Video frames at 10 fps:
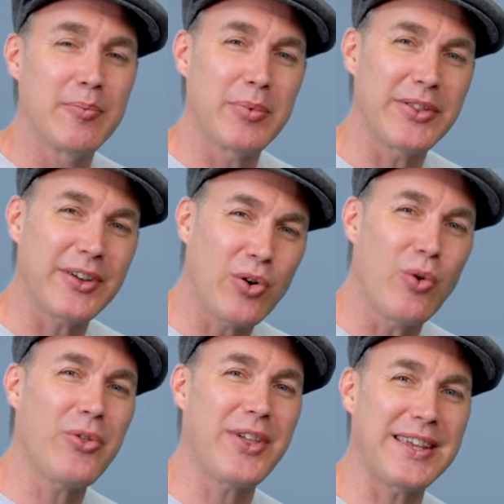but the
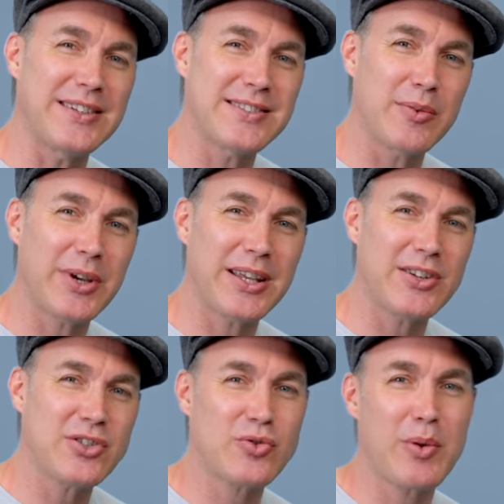cool thing is that we're going
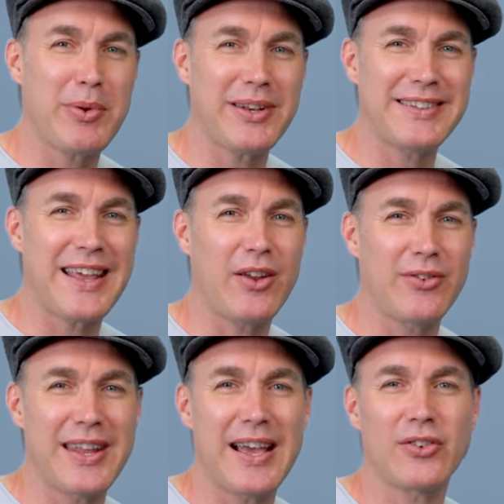to strip it
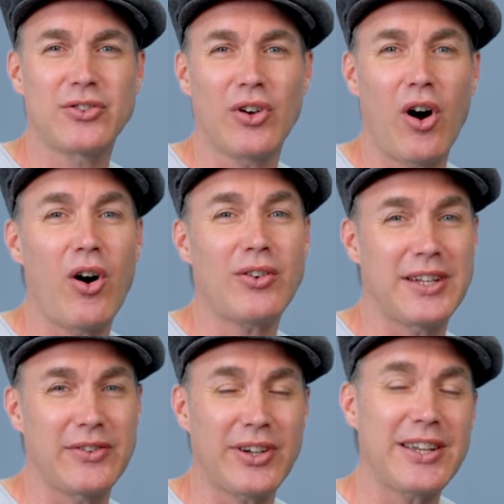down now to octaves.